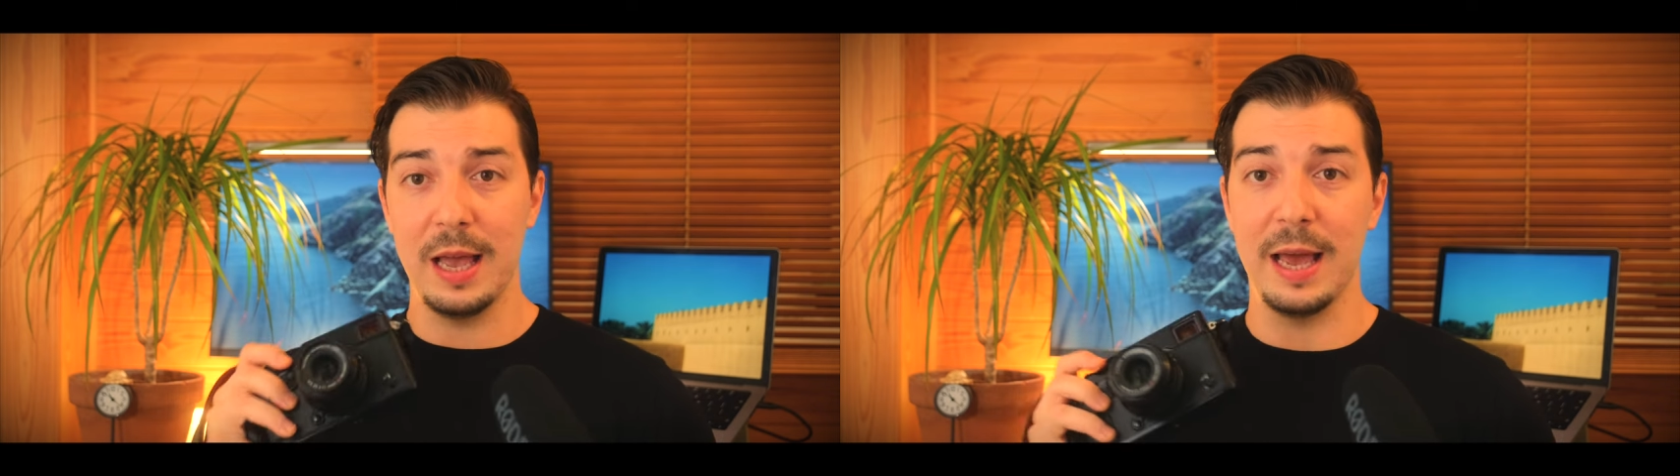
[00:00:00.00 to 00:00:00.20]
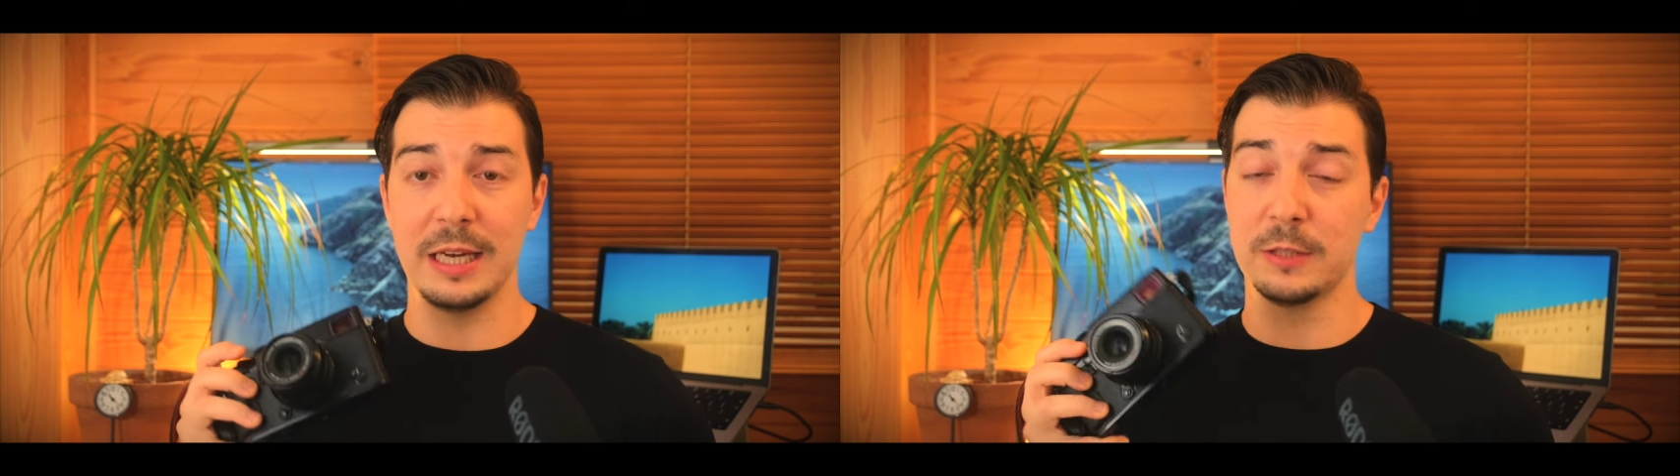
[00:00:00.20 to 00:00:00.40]

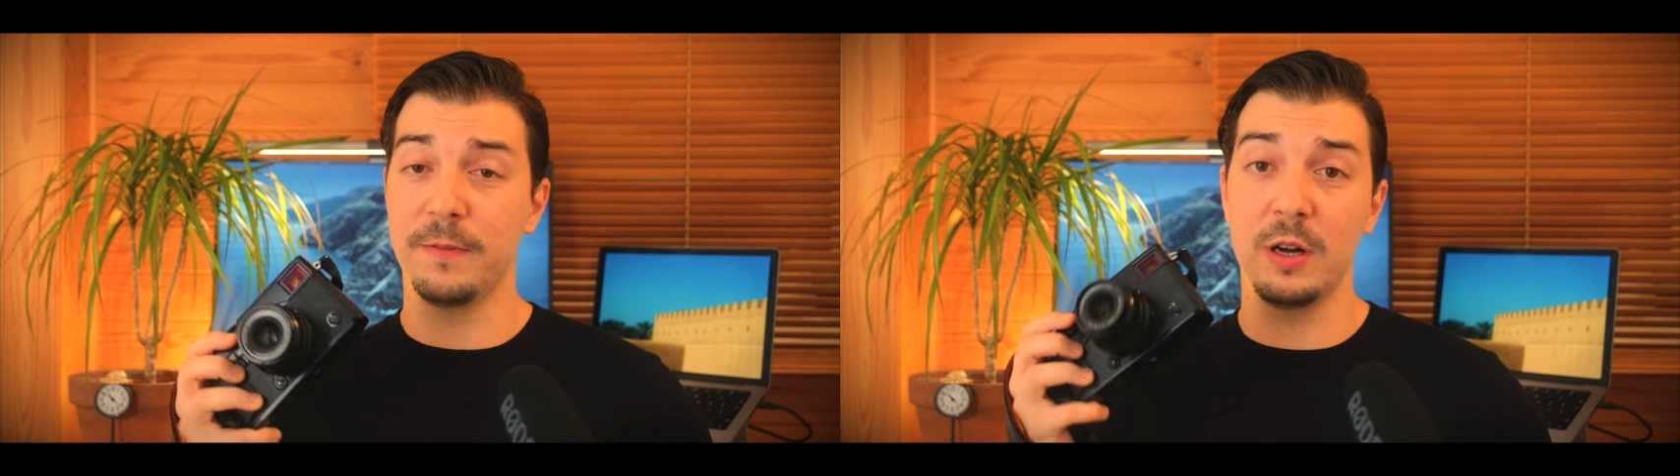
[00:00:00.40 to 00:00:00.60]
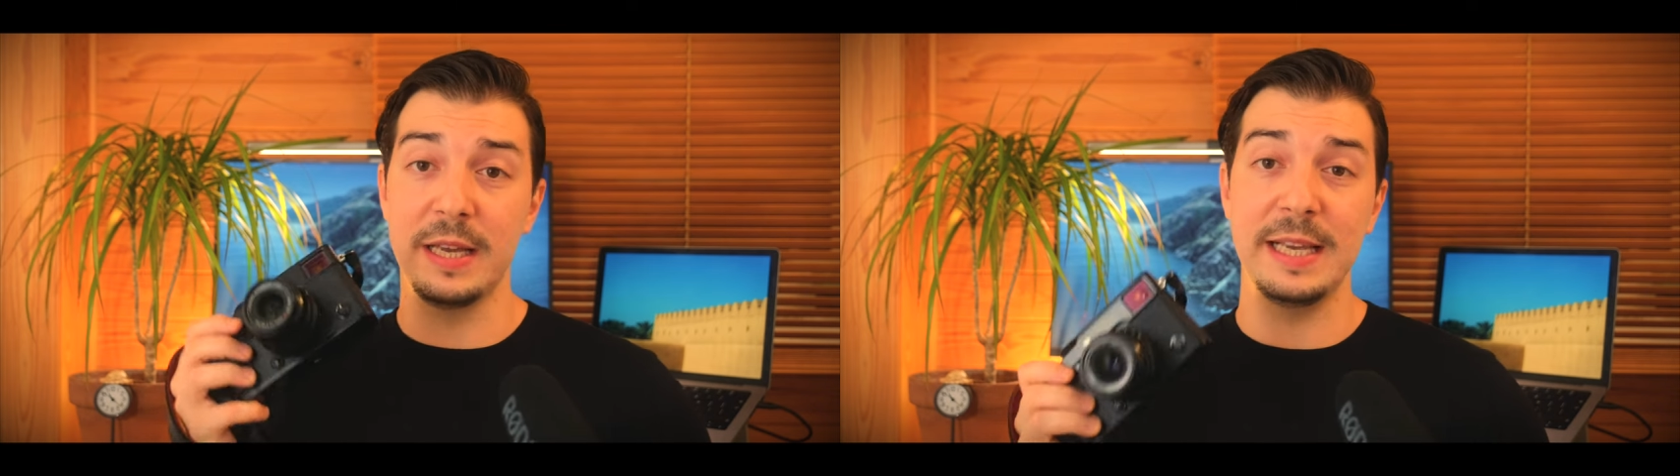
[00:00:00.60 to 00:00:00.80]
and it's
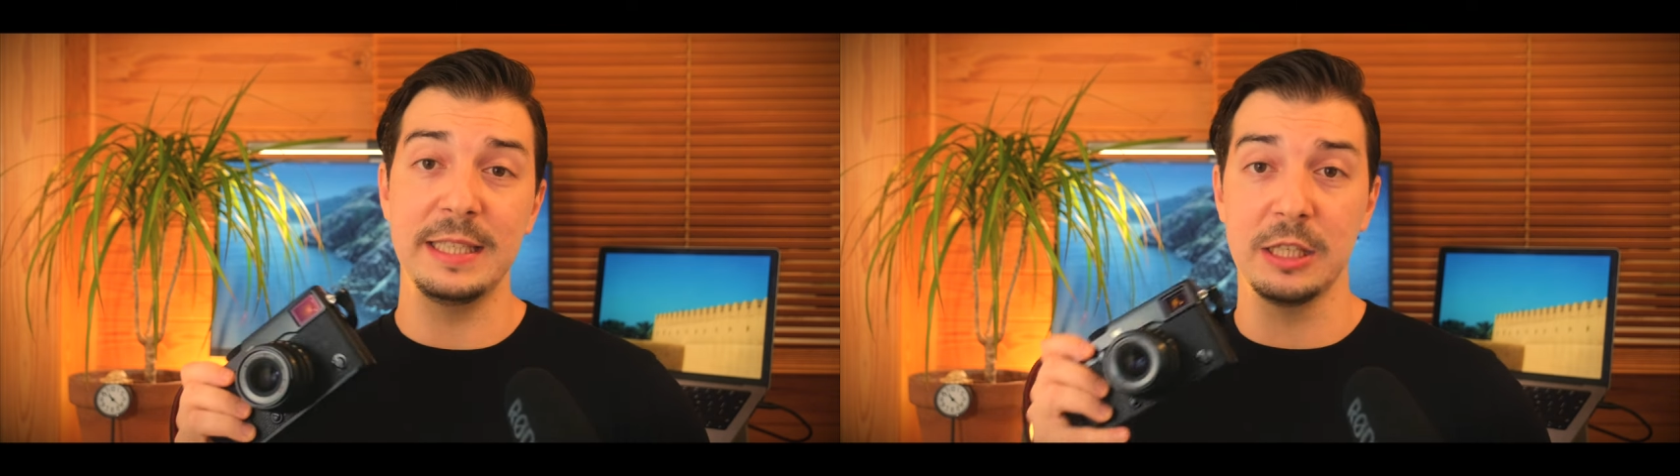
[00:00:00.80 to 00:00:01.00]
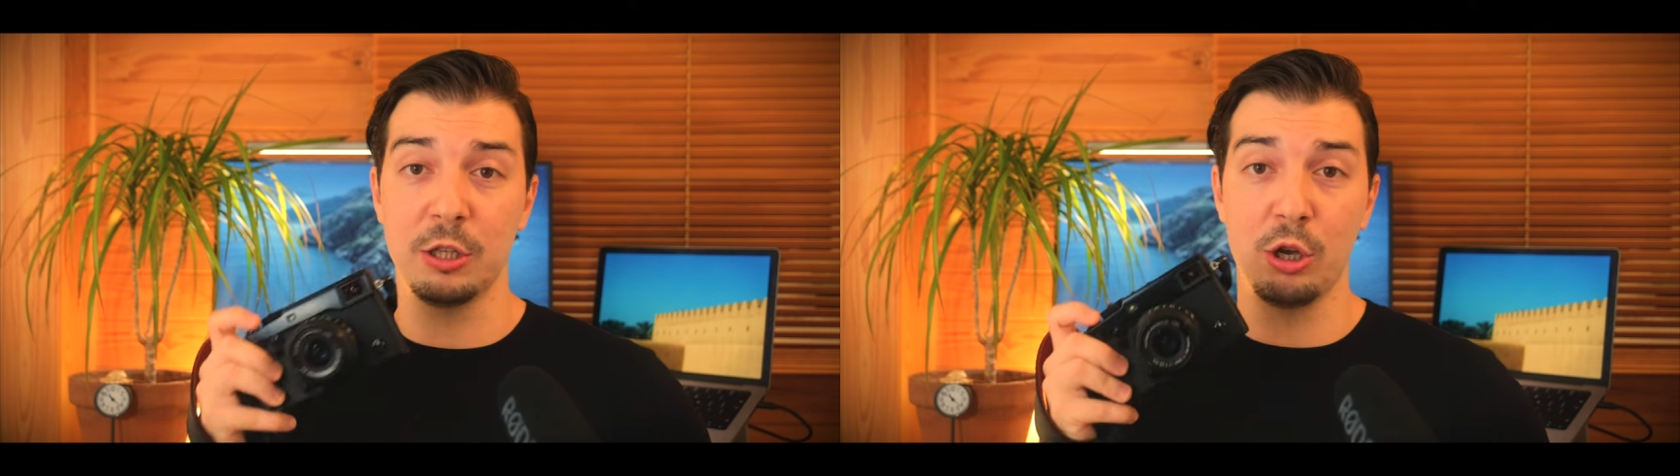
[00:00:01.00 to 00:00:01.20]
far
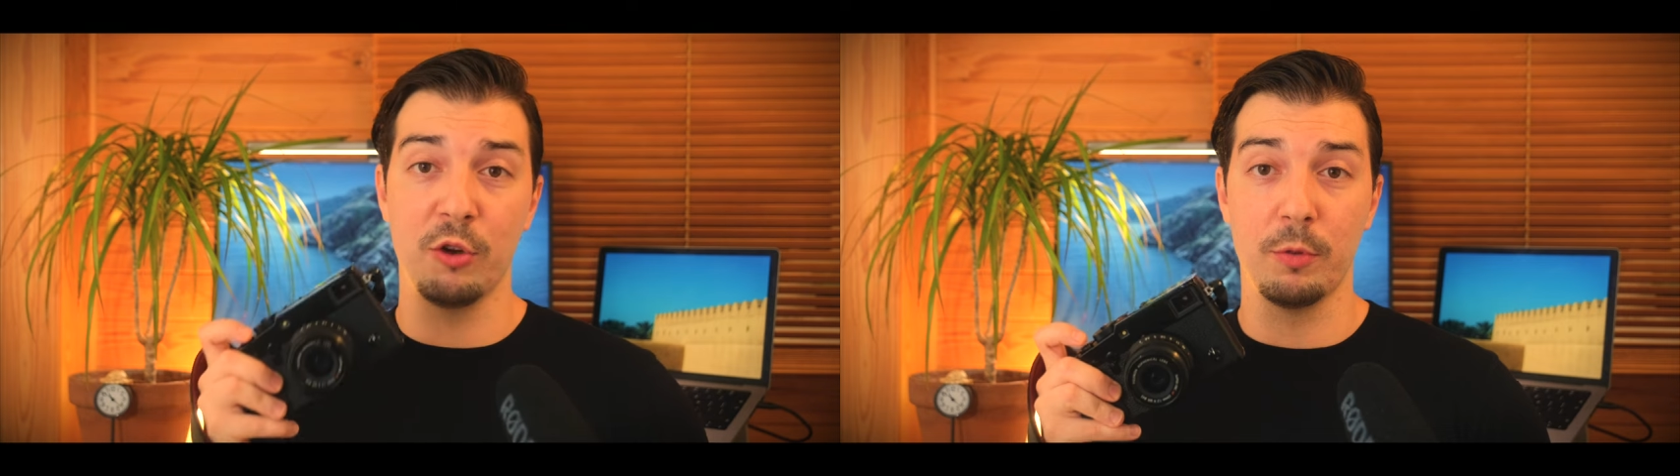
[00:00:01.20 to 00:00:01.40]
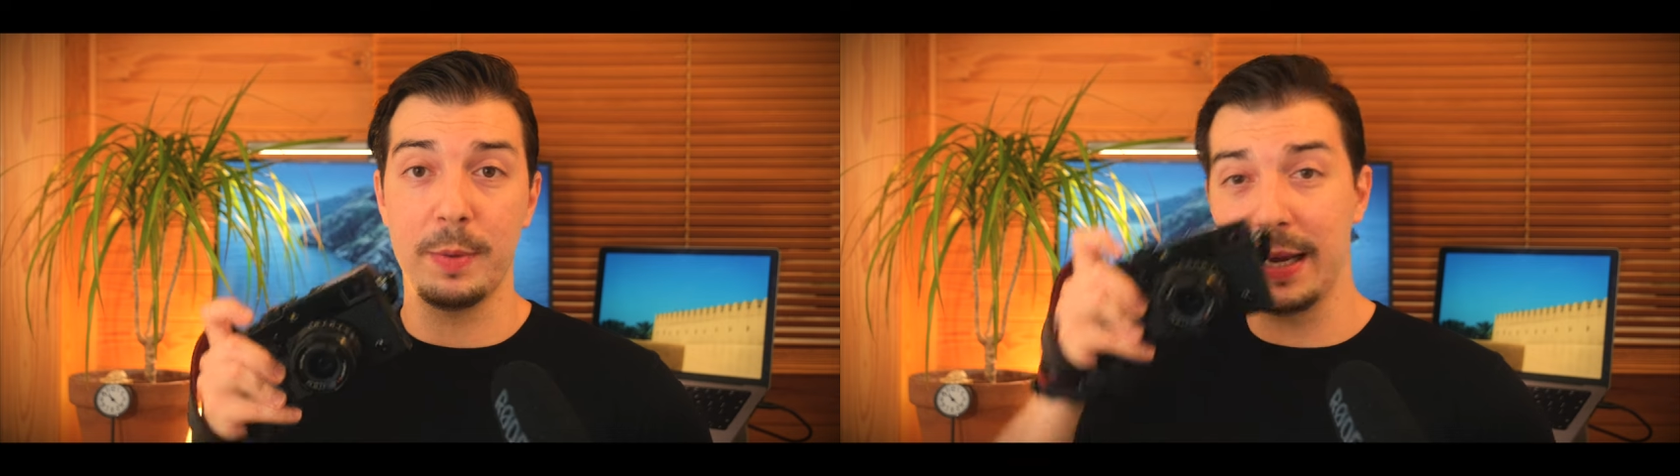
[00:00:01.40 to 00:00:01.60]
easier to
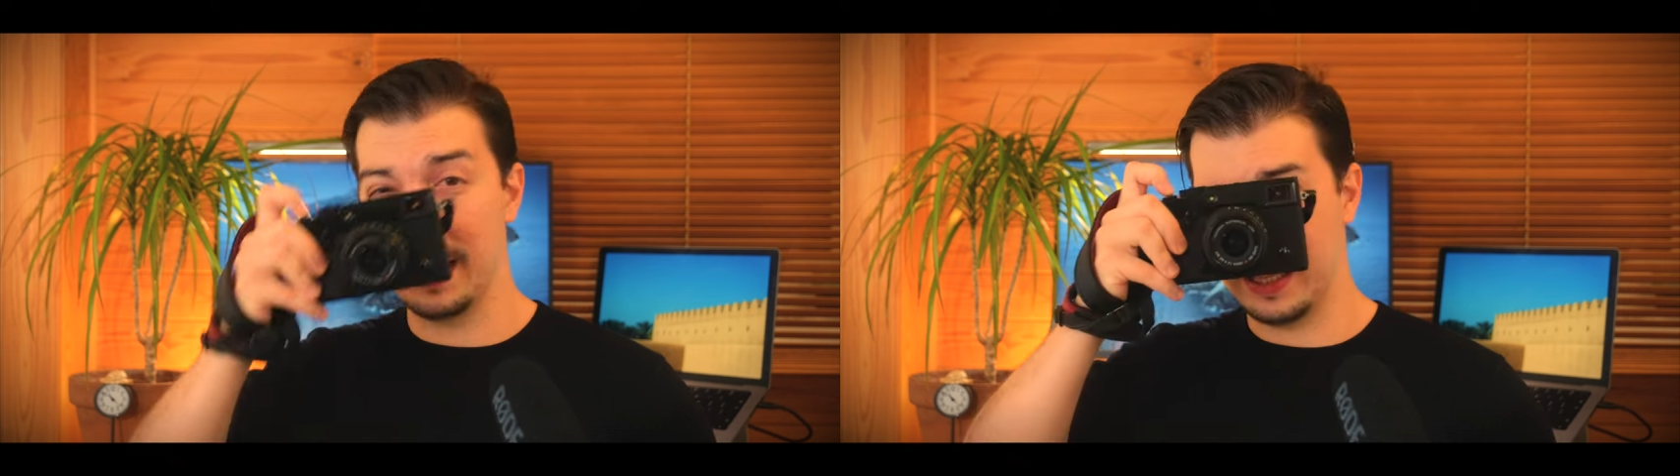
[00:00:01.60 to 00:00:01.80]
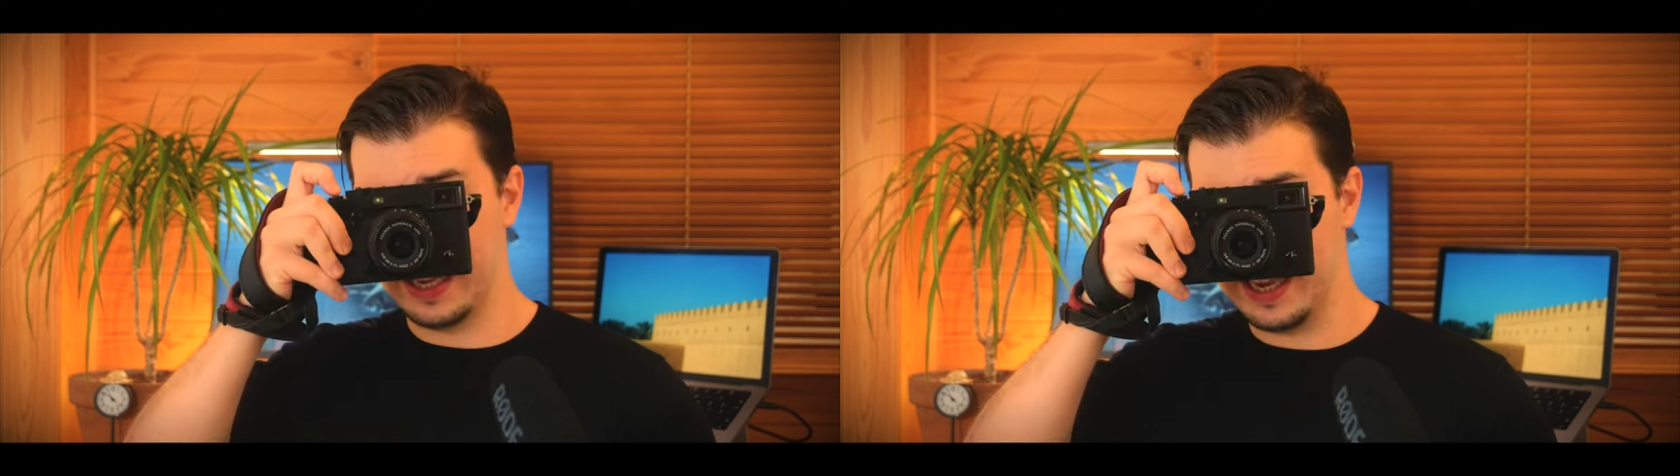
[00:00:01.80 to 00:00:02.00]
go from
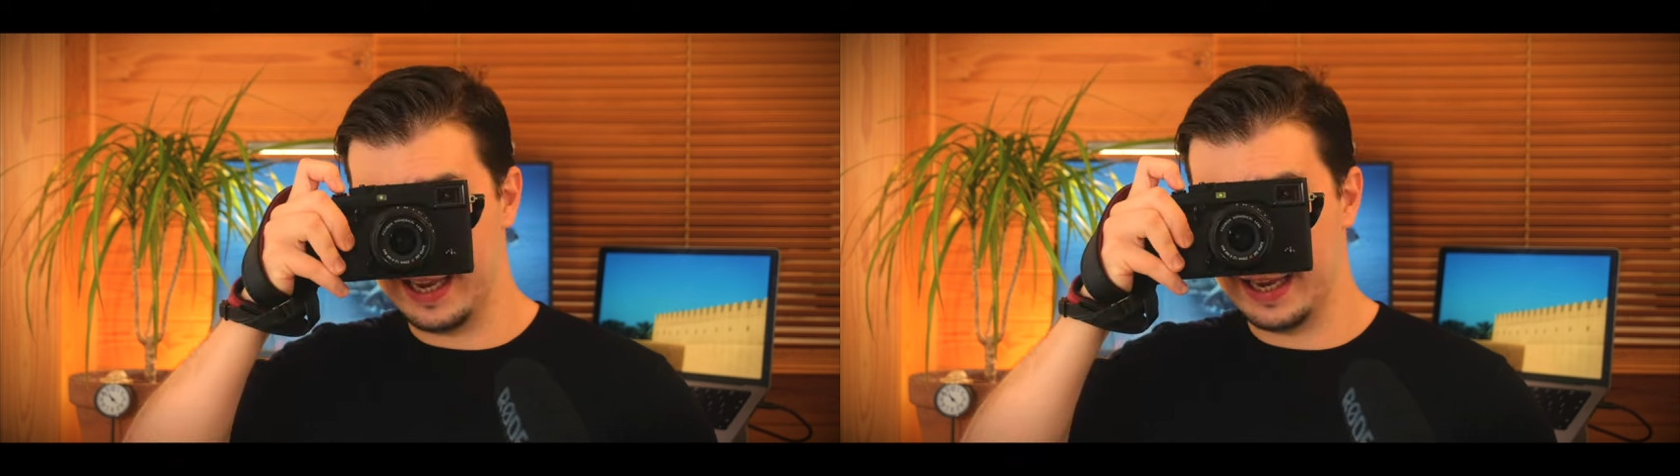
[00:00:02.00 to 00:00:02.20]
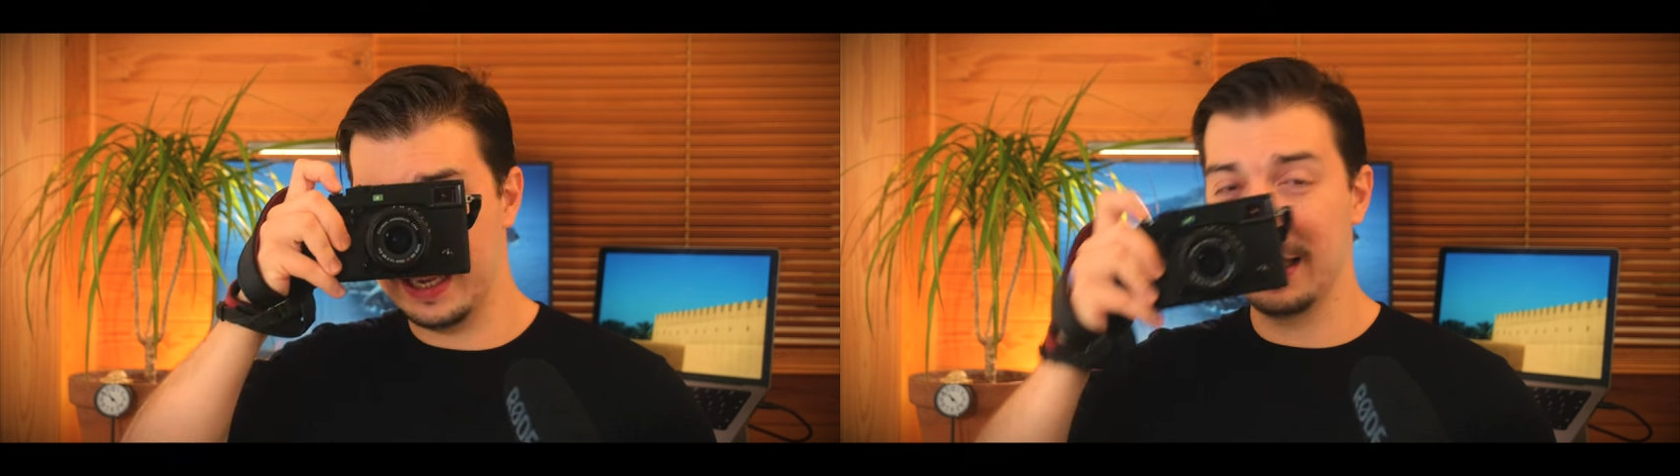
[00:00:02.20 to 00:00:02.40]
here to
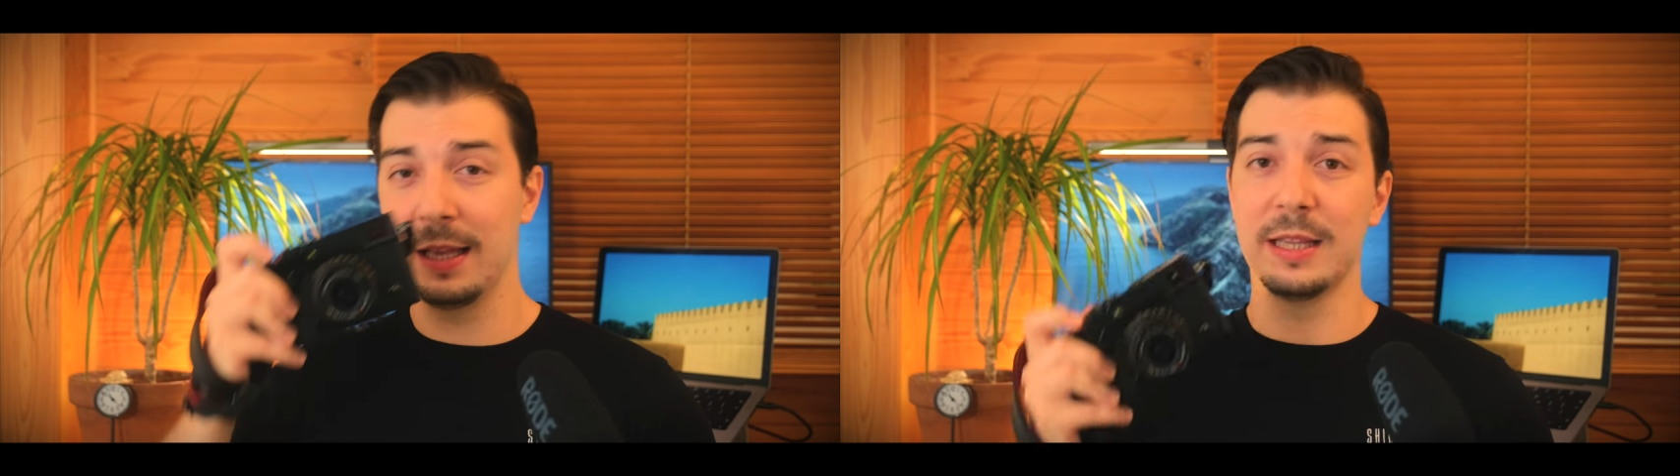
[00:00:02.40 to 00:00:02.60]
here